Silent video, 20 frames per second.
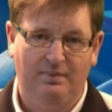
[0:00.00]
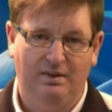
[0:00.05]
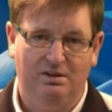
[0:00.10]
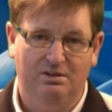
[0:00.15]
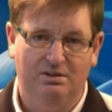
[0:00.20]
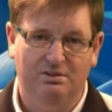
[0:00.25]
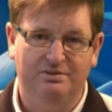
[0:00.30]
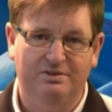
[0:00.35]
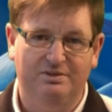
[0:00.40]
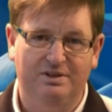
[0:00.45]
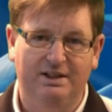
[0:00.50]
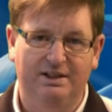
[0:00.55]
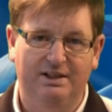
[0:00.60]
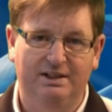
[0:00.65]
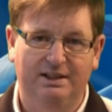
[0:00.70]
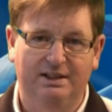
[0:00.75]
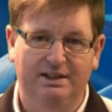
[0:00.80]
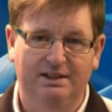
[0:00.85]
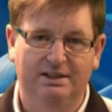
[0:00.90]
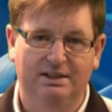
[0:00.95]
on Friday
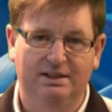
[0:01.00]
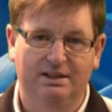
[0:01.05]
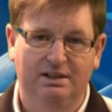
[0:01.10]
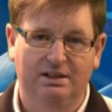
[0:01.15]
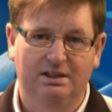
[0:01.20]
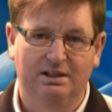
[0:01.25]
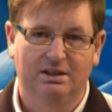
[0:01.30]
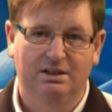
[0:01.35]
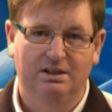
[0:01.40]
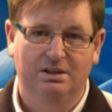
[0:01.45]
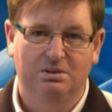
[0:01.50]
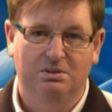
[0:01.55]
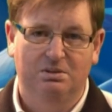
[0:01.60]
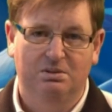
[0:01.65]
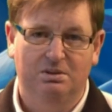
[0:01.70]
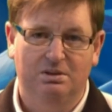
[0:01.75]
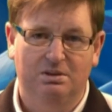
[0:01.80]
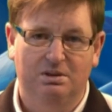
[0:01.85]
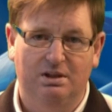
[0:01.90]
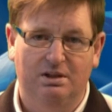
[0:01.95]
night
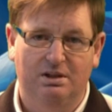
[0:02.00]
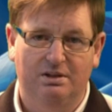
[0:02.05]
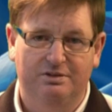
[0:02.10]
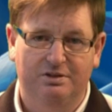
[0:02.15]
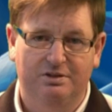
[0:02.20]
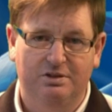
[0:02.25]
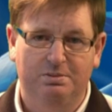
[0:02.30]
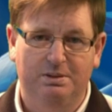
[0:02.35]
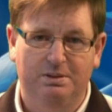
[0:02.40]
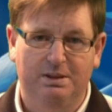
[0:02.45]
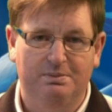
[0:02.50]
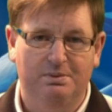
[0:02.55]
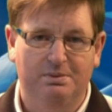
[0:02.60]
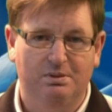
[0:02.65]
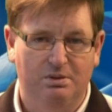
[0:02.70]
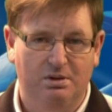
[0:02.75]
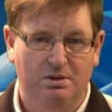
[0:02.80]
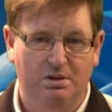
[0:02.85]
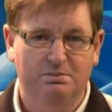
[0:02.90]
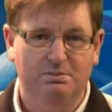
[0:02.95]
where a few people
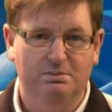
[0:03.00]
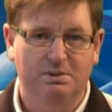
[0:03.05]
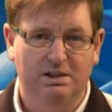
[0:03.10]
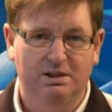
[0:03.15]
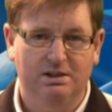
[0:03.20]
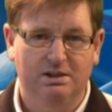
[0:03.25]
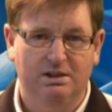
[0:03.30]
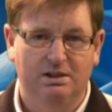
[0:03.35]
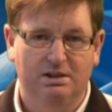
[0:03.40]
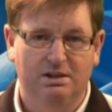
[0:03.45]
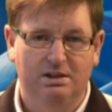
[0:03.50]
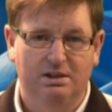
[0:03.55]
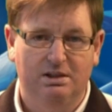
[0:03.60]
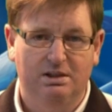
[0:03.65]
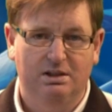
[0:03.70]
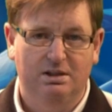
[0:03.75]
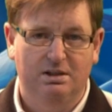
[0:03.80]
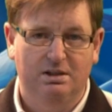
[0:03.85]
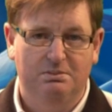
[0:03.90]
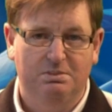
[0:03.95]
rung me
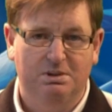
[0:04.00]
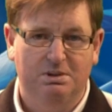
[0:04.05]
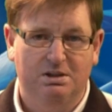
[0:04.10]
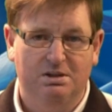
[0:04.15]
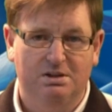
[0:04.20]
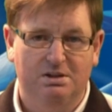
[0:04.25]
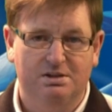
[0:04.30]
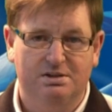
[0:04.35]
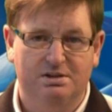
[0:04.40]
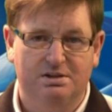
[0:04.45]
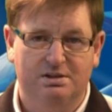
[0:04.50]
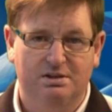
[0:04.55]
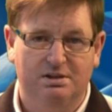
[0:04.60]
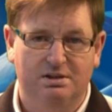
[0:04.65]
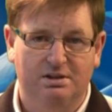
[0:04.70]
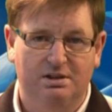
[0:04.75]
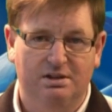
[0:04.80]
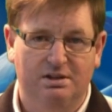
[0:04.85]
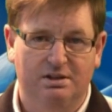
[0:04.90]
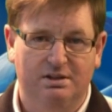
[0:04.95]
because
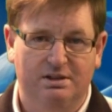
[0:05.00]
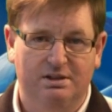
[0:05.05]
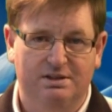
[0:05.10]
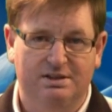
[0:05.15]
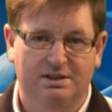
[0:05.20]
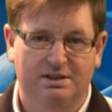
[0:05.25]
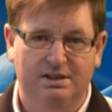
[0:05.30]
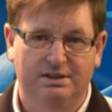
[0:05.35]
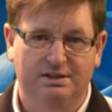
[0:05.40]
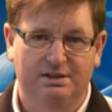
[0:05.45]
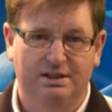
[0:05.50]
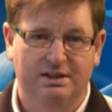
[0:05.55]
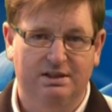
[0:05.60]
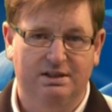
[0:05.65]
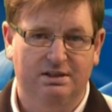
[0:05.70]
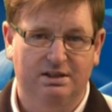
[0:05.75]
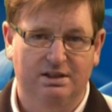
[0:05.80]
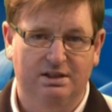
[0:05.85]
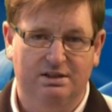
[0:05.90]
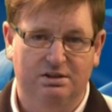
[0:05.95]
they said they
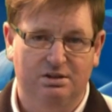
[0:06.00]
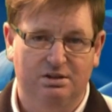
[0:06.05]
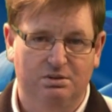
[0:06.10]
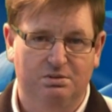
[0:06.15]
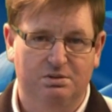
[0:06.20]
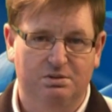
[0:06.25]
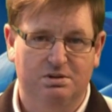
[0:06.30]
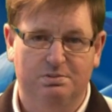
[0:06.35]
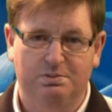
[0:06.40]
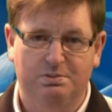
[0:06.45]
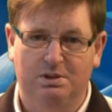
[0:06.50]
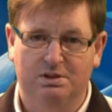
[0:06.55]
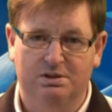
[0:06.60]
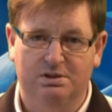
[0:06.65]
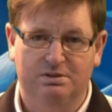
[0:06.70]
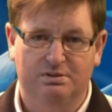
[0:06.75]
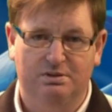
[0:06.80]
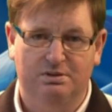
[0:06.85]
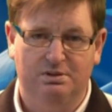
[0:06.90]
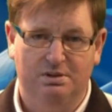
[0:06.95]
could get no
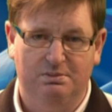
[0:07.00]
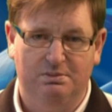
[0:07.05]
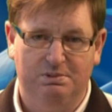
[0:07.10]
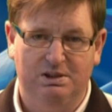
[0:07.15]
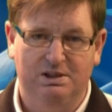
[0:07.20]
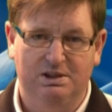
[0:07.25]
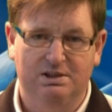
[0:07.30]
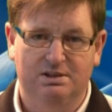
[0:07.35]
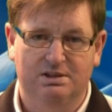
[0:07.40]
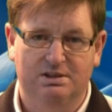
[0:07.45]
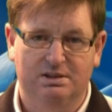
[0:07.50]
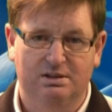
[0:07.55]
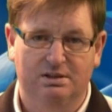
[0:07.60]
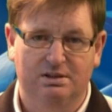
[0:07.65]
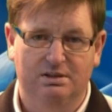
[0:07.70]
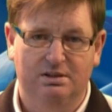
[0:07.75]
response from the police.